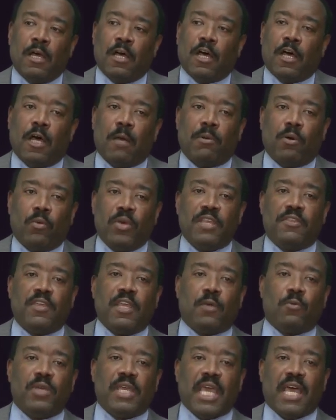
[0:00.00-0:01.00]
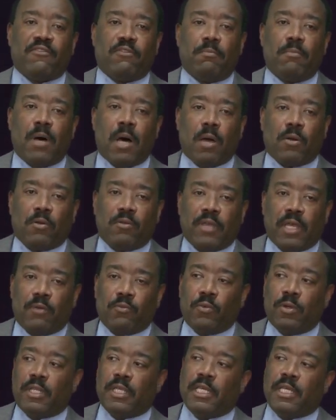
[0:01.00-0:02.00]
Uh, but we think we have a model that
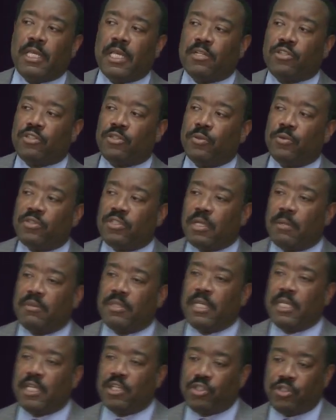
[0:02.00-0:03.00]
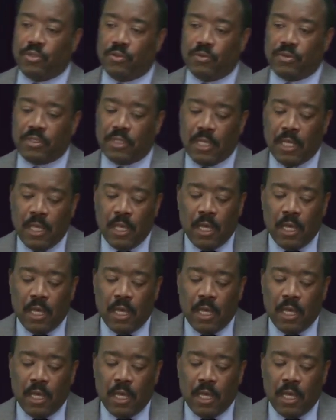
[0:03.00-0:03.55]
really gets to some of the issues.